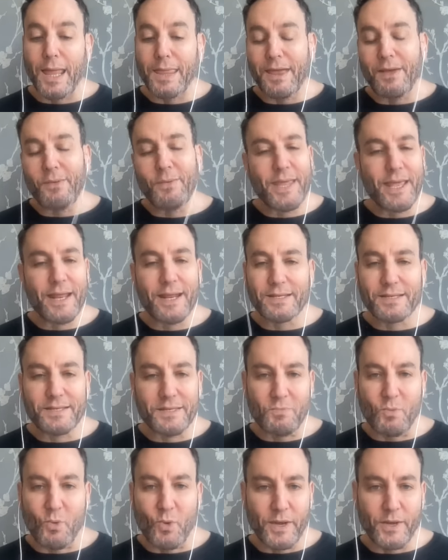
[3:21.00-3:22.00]
then we get into
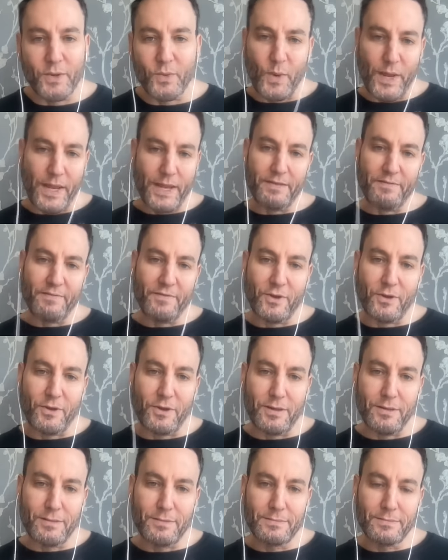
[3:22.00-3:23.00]
the Morgan Wade of it
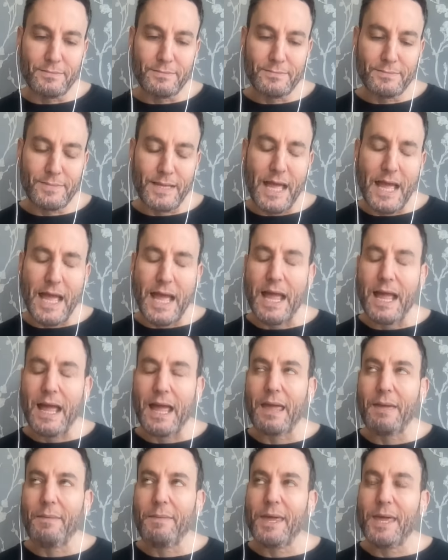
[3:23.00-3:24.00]
all.
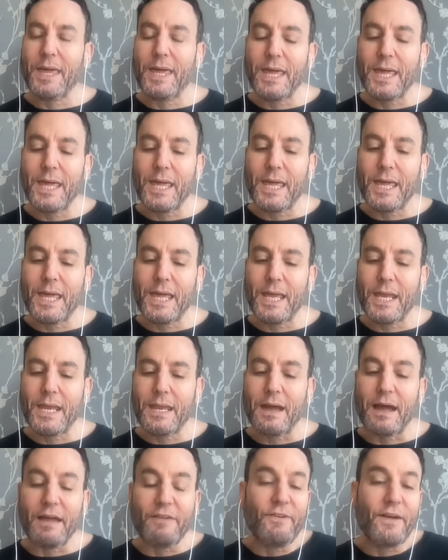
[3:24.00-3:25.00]
I mean,
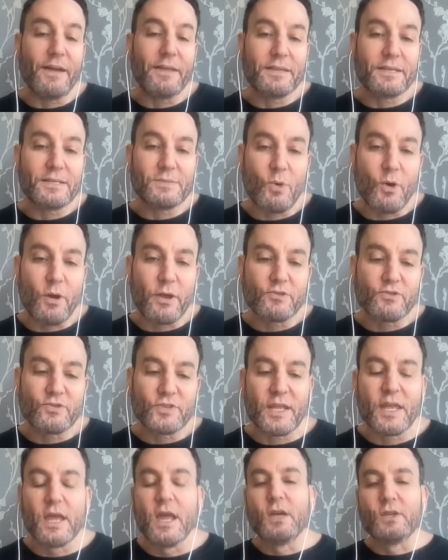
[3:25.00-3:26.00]
I find this more
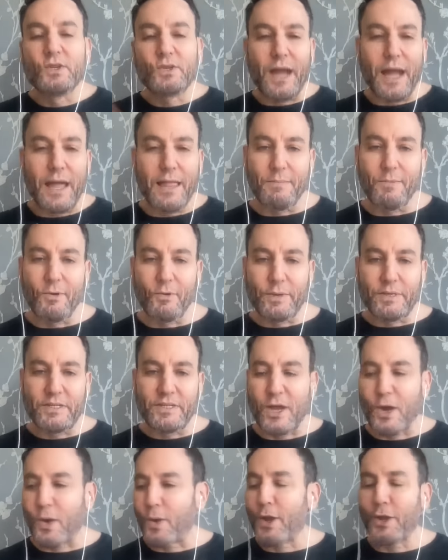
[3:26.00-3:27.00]
interesting. So, Kyle
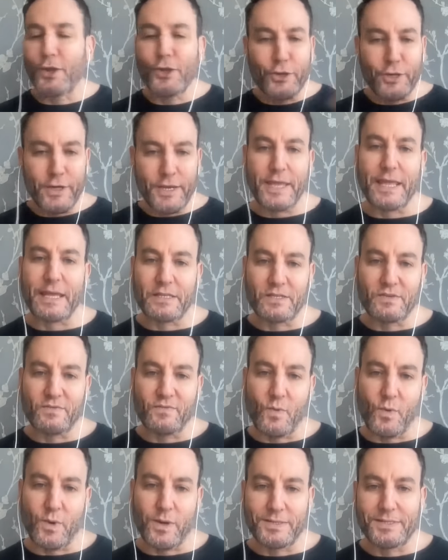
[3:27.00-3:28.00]
Mauricio, you're going to get
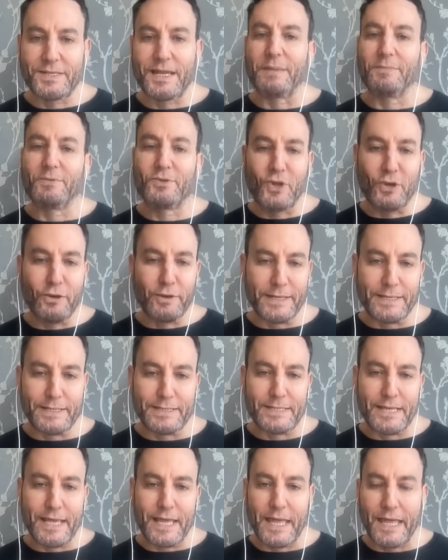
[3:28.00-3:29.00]
divorced. I'm sorry to
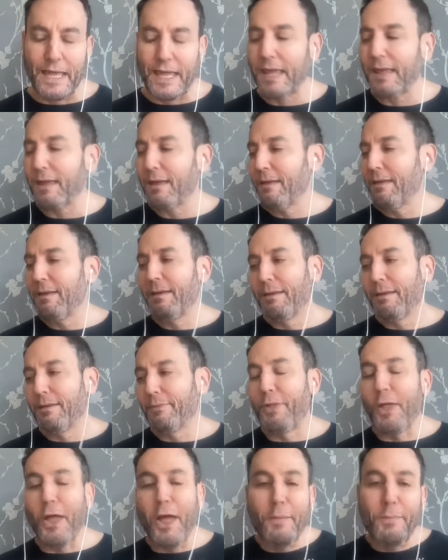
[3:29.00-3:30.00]
say.
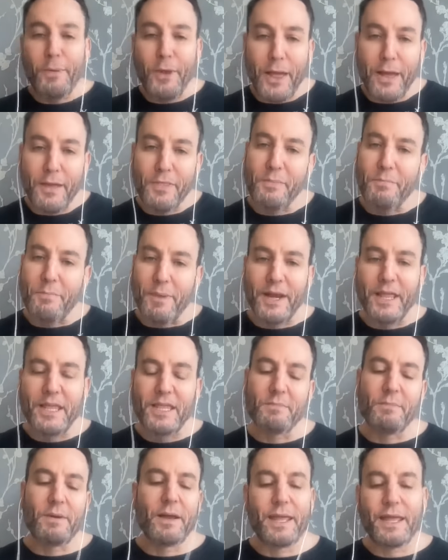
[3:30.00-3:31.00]
Blah, blah, the money,
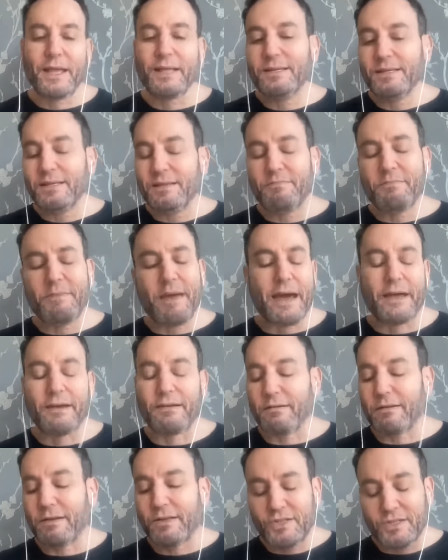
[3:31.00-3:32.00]
the money. It doesn't
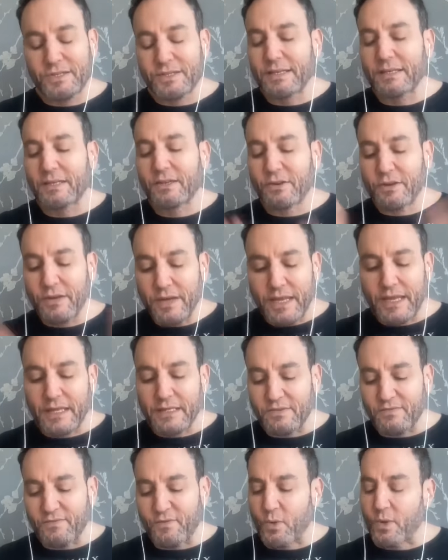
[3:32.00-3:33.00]
matter. It's just, you're going to
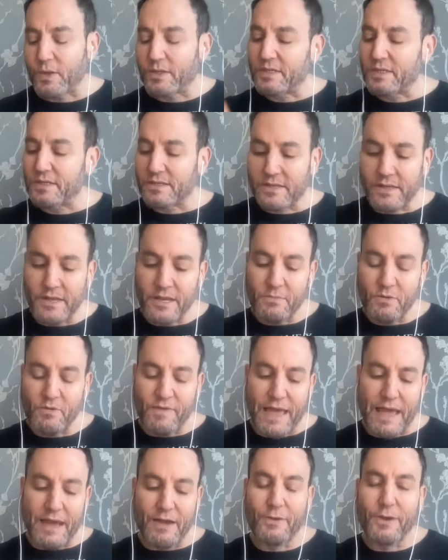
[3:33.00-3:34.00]
get divorced. He's going to
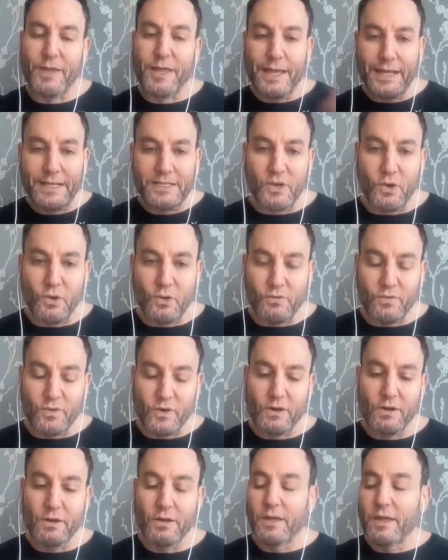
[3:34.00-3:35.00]
move out. It's
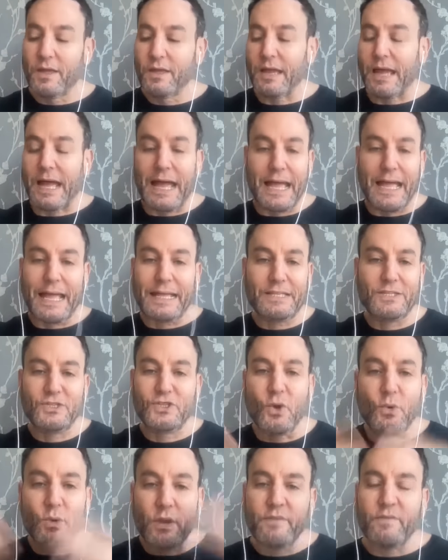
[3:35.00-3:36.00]
over. I, I
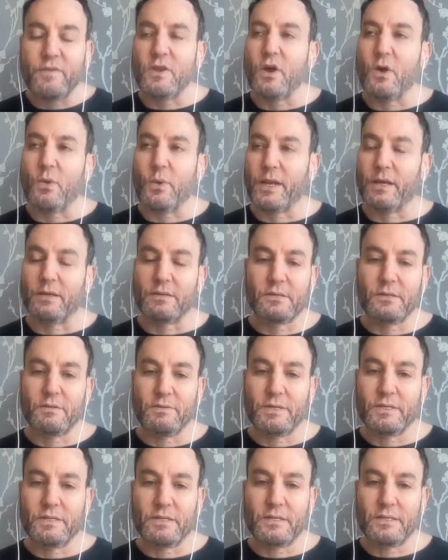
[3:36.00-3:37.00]
don't even know what else
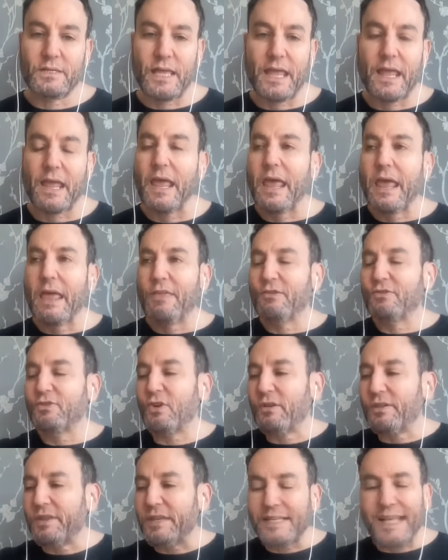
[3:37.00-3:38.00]
there is to say. There's
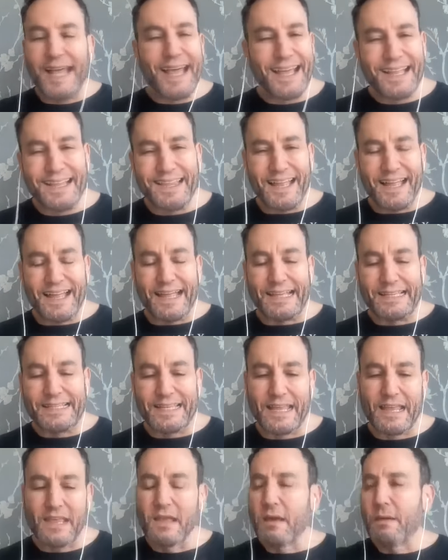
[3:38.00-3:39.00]
all these headlines
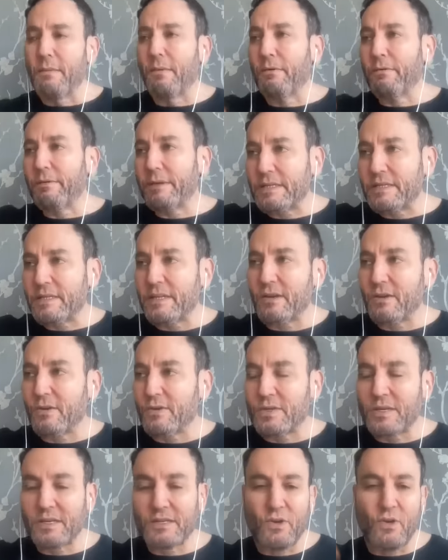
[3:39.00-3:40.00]
like Mauricio
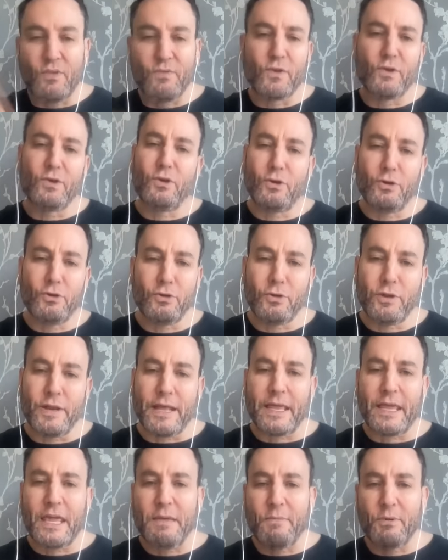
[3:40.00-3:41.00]
is overheard
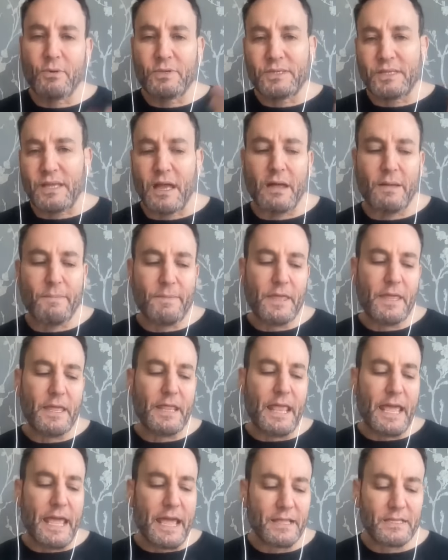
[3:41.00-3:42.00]
at Kemo Sabe
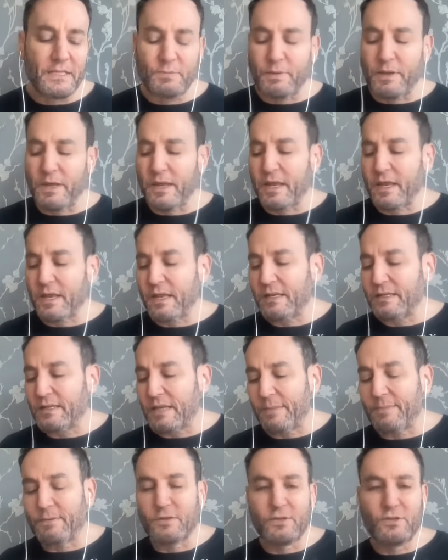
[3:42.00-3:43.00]
and Aspen, and he's
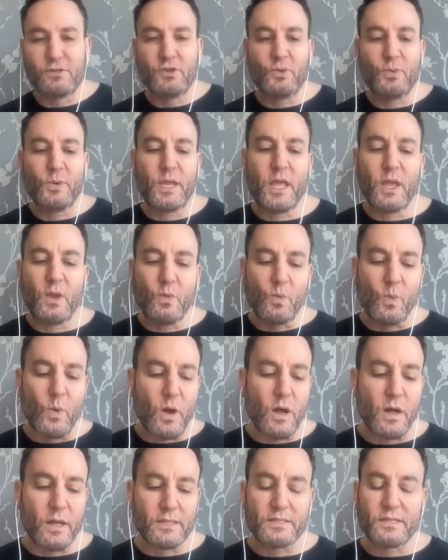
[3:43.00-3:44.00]
able to do what he
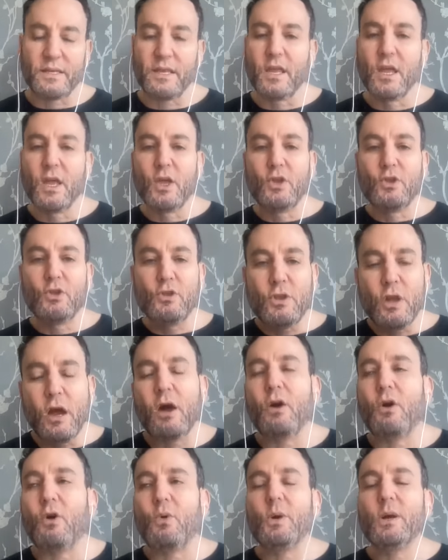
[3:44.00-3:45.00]
wants. And
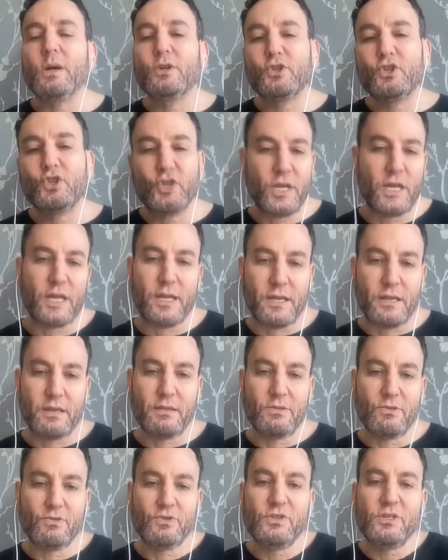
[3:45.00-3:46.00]
no shit,
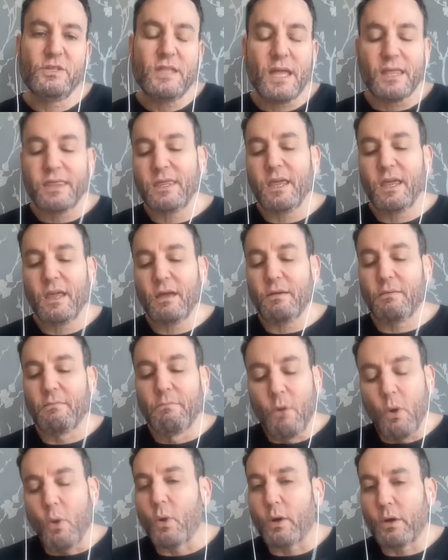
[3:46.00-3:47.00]
there's nothing
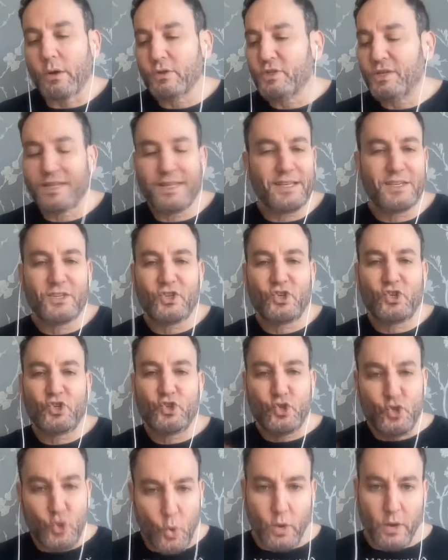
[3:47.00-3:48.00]
more to this
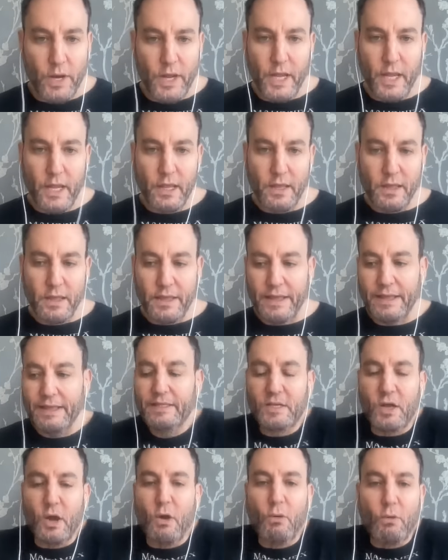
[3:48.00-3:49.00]
story.
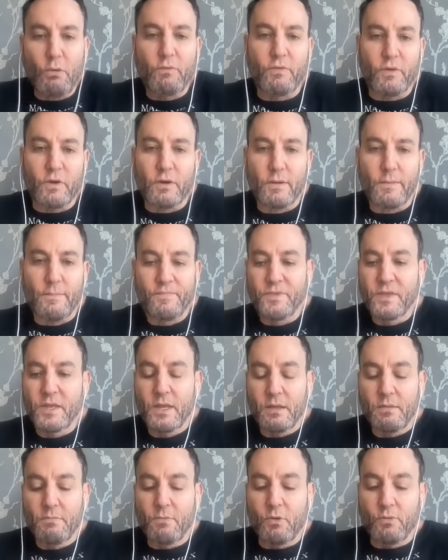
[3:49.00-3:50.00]
It's over.
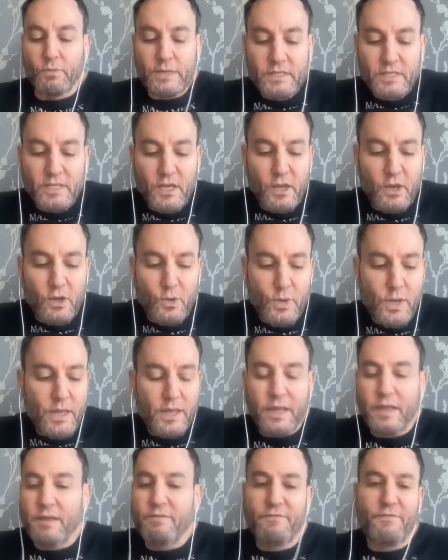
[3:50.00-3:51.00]
Mauricio
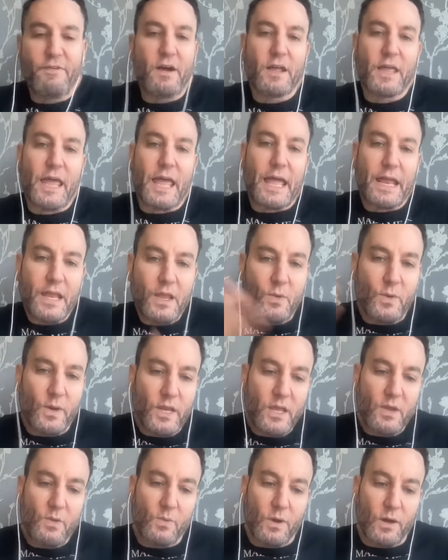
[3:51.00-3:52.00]
can fuck anyone
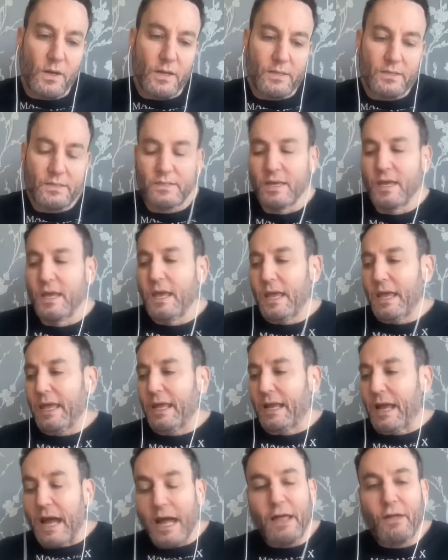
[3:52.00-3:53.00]
he wants,
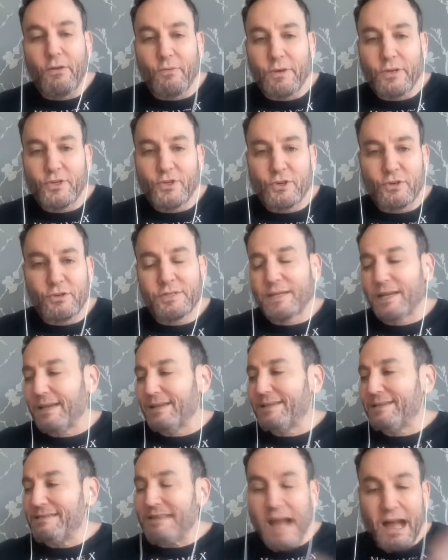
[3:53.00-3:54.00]
and Kyle Richards
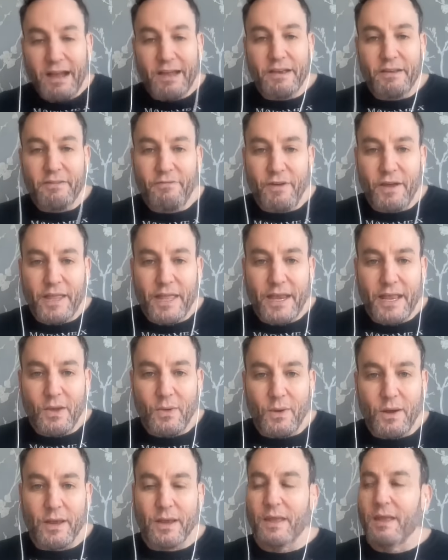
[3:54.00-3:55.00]
is not going to fuck
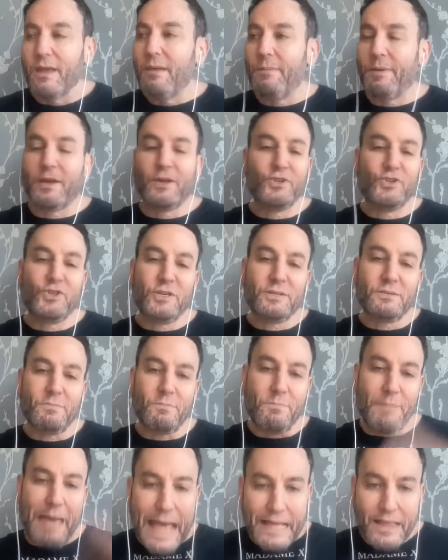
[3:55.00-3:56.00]
anyone because she is
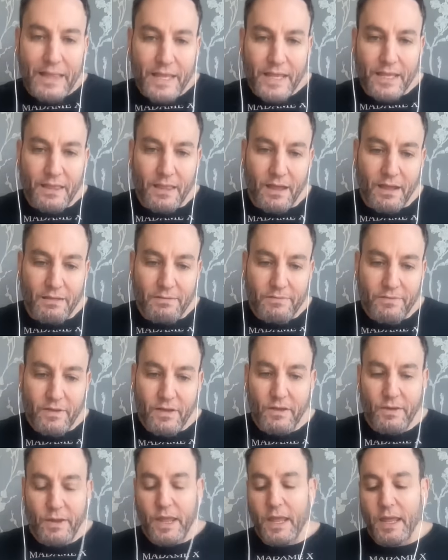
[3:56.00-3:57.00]
madly in love.
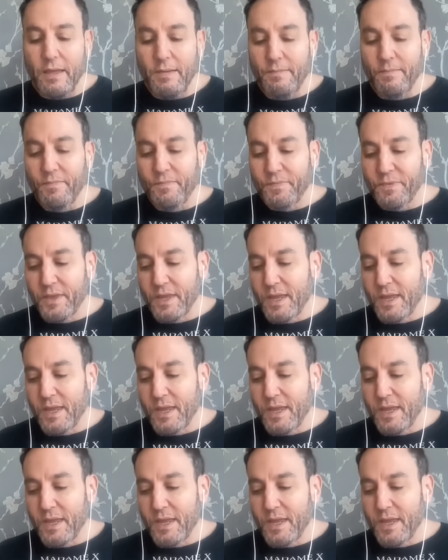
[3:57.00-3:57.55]
Okay.